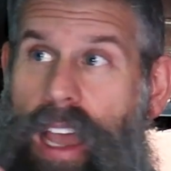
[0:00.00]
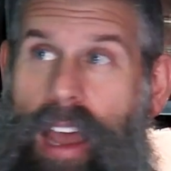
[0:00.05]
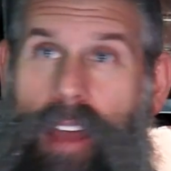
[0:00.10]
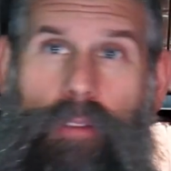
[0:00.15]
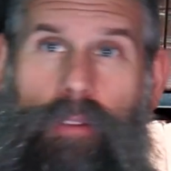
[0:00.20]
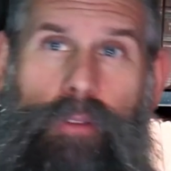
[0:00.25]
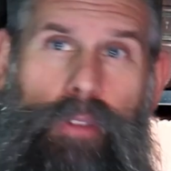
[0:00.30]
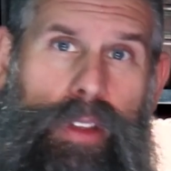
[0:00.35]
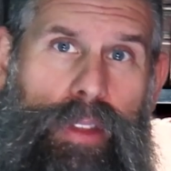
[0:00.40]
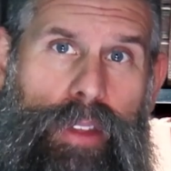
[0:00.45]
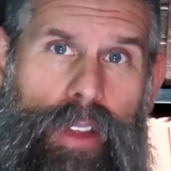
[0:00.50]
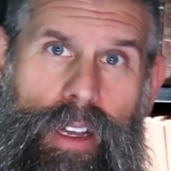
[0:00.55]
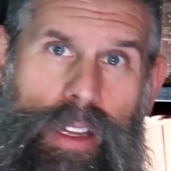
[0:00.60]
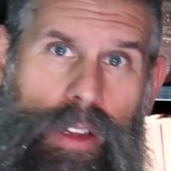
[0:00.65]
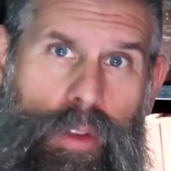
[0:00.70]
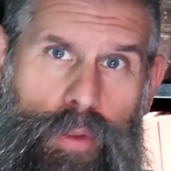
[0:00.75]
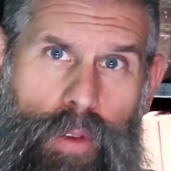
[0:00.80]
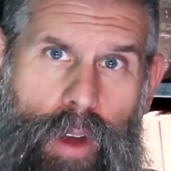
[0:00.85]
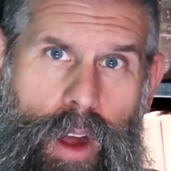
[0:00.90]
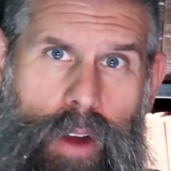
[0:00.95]
Everything in
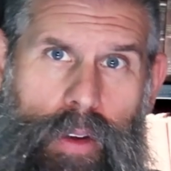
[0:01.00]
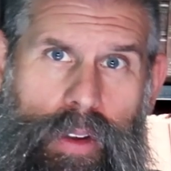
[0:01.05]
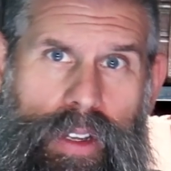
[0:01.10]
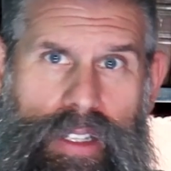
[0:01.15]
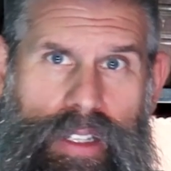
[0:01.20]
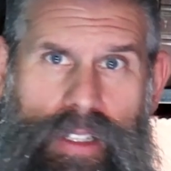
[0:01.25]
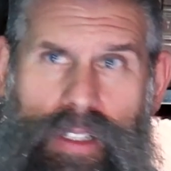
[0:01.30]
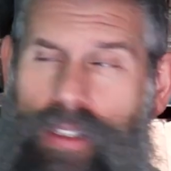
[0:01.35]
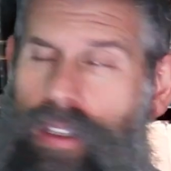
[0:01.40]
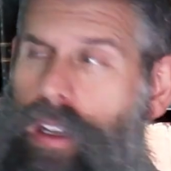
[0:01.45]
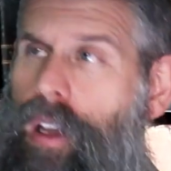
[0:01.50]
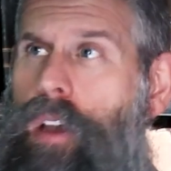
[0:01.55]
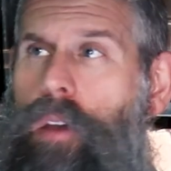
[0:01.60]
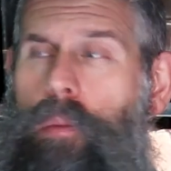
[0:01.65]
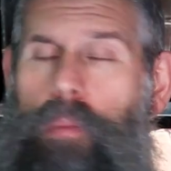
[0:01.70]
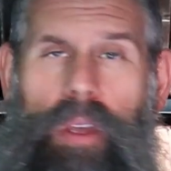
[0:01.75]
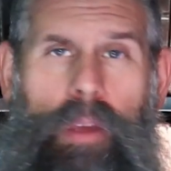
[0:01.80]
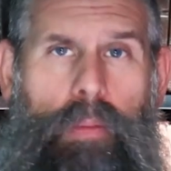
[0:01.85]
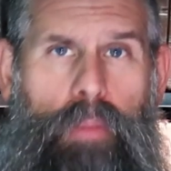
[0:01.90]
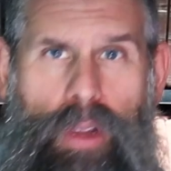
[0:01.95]
the Far East,
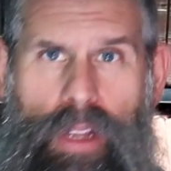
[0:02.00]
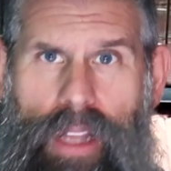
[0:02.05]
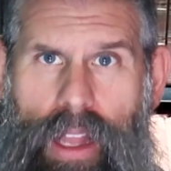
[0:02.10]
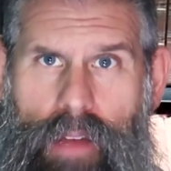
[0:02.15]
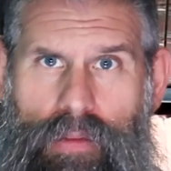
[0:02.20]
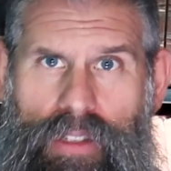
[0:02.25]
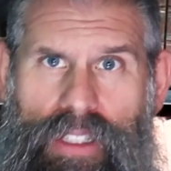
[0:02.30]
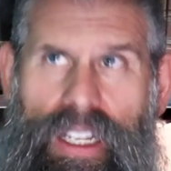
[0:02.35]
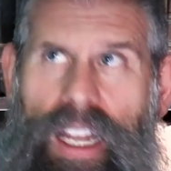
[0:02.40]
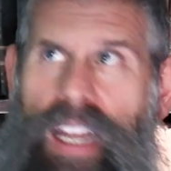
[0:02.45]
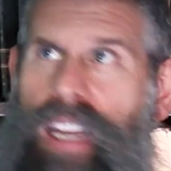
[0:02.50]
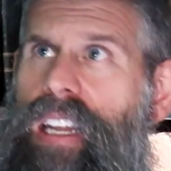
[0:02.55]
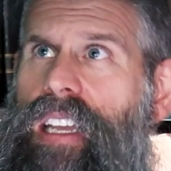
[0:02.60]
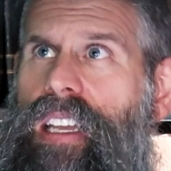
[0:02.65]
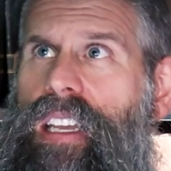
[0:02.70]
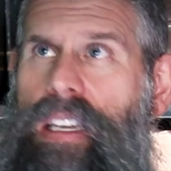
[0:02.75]
people levitating,